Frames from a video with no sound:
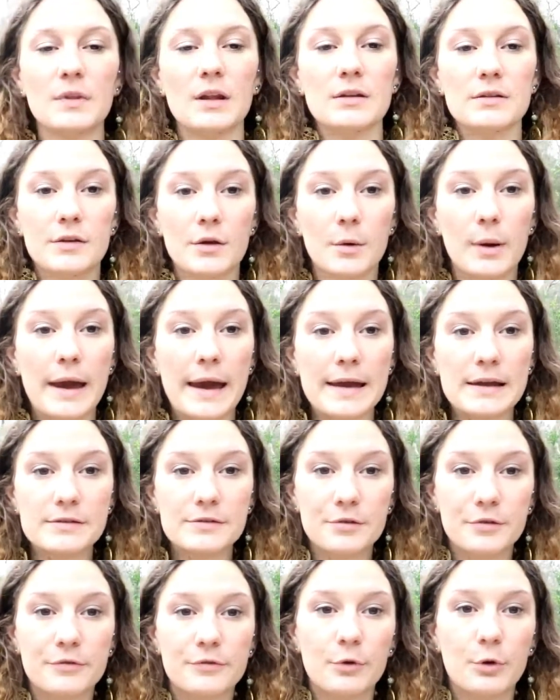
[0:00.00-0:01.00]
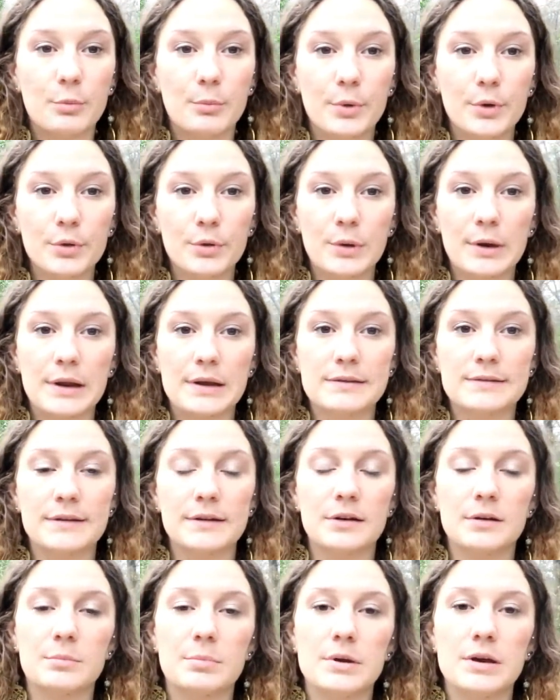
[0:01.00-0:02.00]
So Cancer full moon is
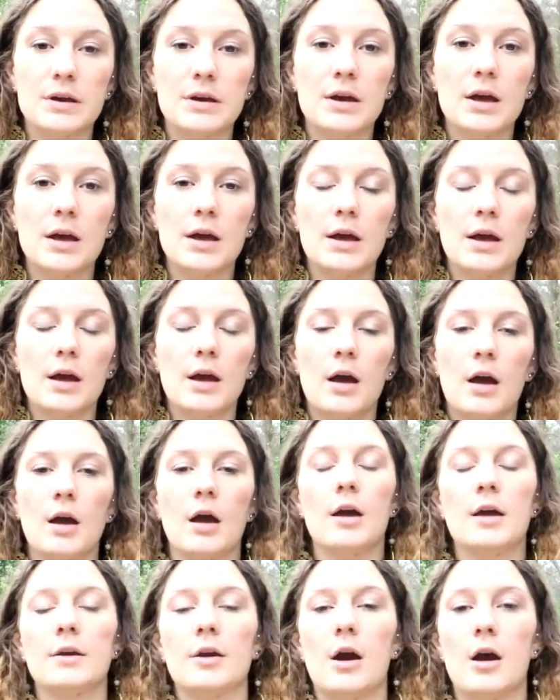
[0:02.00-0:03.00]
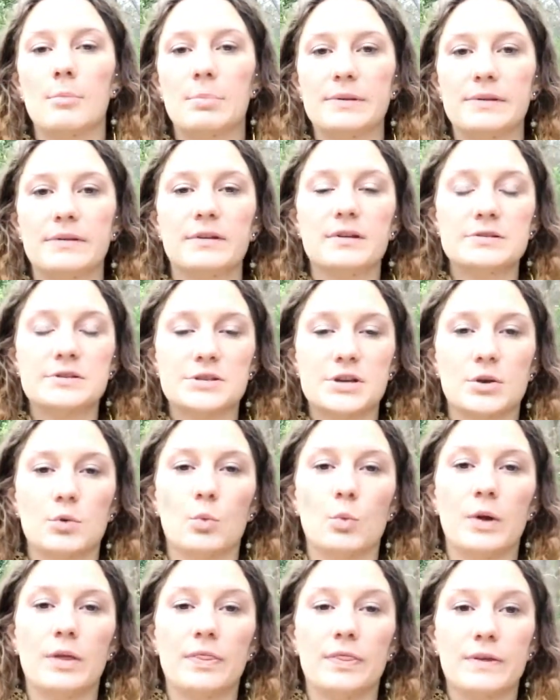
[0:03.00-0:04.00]
going to be in
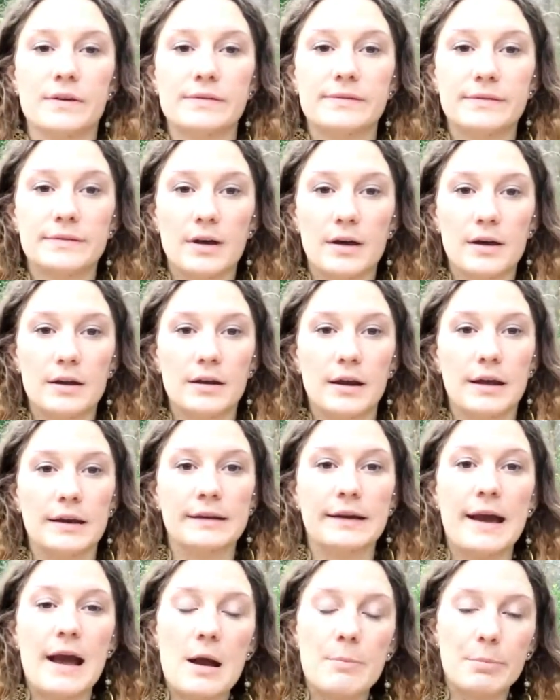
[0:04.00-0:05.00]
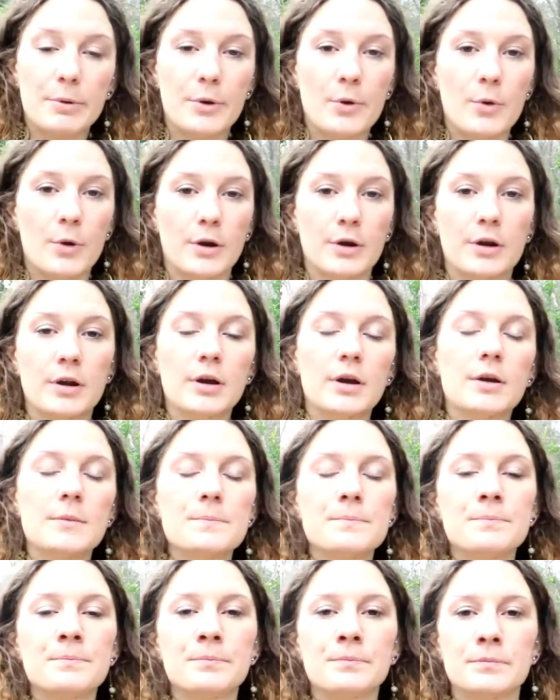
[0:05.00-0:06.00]
opposition with the sun in Capricorn.
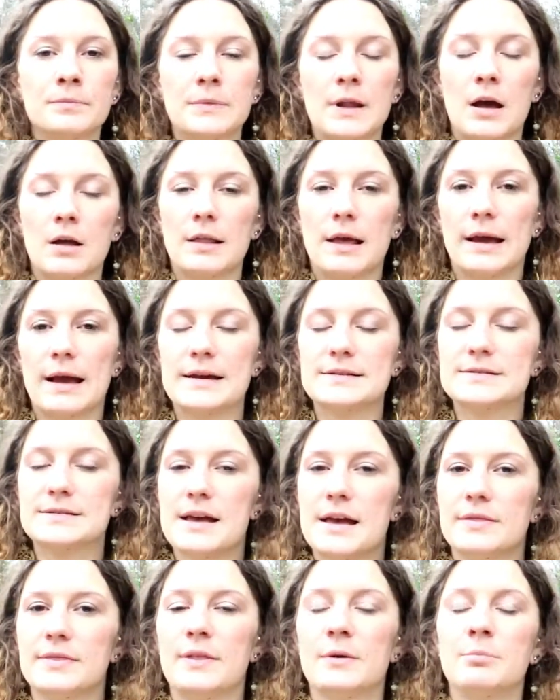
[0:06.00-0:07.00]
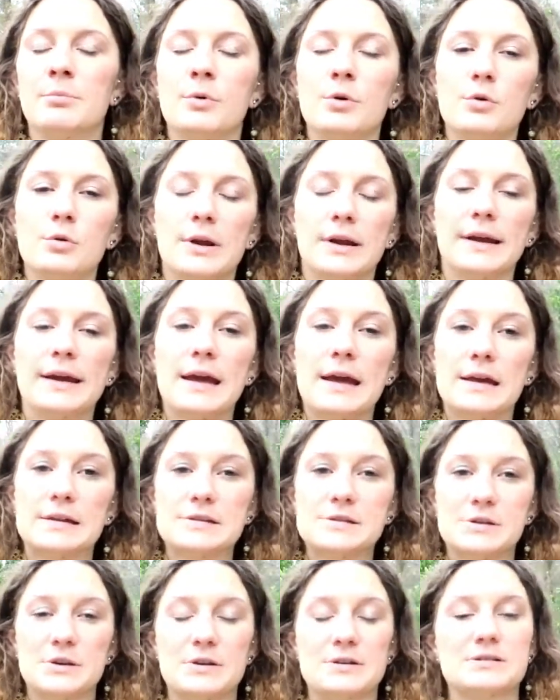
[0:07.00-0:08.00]
Now, like I said, the moon in
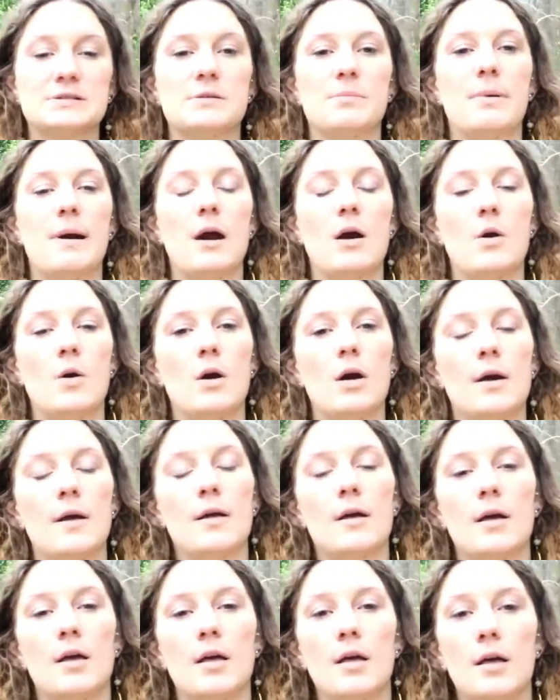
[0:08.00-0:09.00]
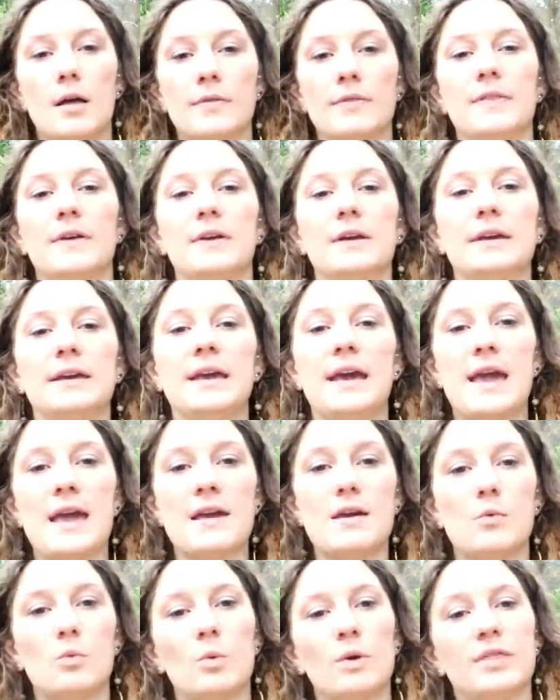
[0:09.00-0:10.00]
Cancer is about the
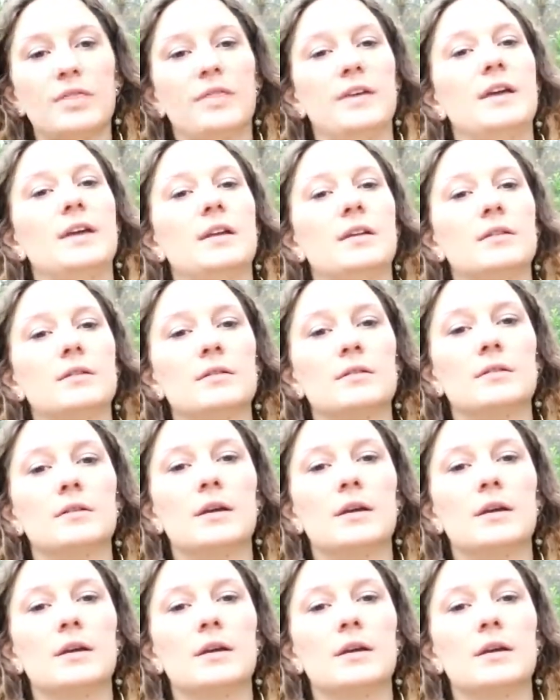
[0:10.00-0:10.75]
gate within.